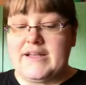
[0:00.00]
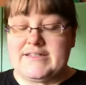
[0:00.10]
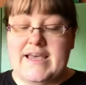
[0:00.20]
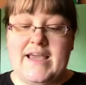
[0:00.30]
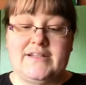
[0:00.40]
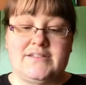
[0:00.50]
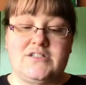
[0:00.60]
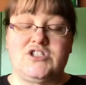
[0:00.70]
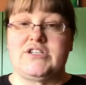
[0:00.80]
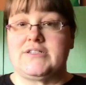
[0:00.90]

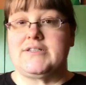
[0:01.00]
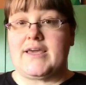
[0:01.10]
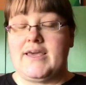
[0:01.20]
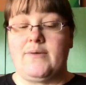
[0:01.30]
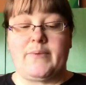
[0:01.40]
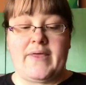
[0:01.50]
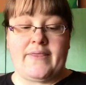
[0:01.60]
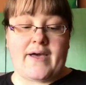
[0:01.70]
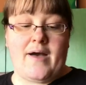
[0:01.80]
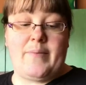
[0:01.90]
tins just to keep in the
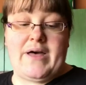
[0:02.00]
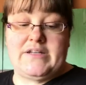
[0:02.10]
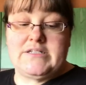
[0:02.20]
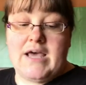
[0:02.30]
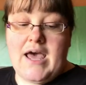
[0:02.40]
cupboard,